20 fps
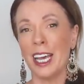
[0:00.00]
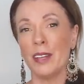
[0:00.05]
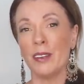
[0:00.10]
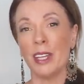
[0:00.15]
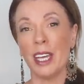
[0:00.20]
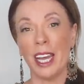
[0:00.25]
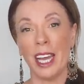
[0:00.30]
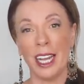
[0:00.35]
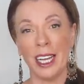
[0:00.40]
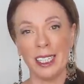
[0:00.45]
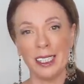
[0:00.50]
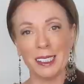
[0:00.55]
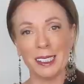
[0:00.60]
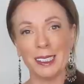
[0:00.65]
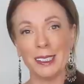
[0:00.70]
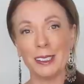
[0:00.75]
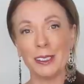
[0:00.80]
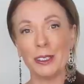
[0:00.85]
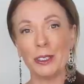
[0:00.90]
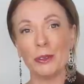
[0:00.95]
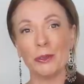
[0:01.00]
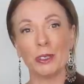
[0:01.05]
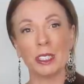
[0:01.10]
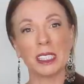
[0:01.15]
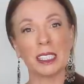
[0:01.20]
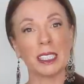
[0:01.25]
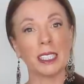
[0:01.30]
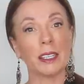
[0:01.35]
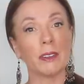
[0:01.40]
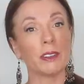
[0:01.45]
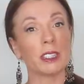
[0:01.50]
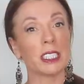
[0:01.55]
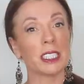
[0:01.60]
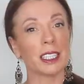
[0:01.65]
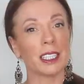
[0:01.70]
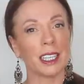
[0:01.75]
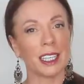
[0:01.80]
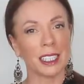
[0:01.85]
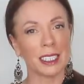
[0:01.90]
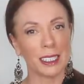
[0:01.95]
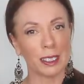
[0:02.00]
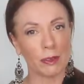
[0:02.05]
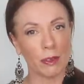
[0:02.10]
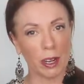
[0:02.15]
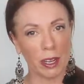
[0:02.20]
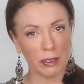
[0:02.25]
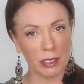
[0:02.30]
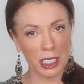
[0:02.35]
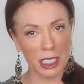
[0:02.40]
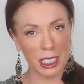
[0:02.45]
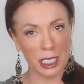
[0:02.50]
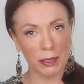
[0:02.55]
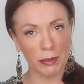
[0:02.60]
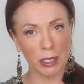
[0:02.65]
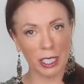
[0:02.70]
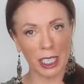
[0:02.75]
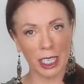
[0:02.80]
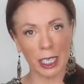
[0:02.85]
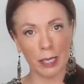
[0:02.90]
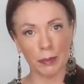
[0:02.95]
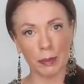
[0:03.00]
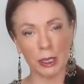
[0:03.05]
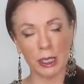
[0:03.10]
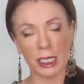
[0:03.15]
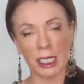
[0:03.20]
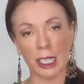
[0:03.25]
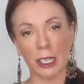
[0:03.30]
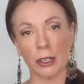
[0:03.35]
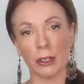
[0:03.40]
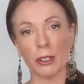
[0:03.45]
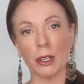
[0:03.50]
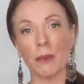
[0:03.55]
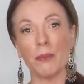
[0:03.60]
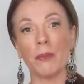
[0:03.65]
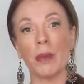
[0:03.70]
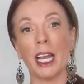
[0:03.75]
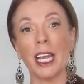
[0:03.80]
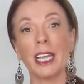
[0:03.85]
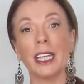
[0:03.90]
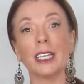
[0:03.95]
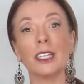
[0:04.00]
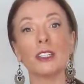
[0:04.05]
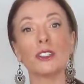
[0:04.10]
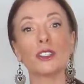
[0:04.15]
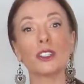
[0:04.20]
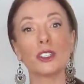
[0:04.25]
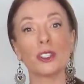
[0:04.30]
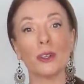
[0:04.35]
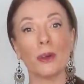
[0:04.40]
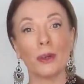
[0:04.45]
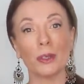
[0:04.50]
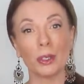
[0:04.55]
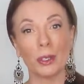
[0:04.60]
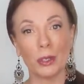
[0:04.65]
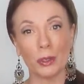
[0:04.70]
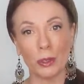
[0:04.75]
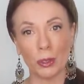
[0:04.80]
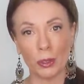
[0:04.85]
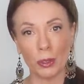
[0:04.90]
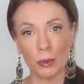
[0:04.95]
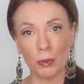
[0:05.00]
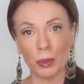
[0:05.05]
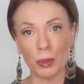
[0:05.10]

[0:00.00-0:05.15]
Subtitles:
The answers that you receive in today's Thriver TV episode may shock you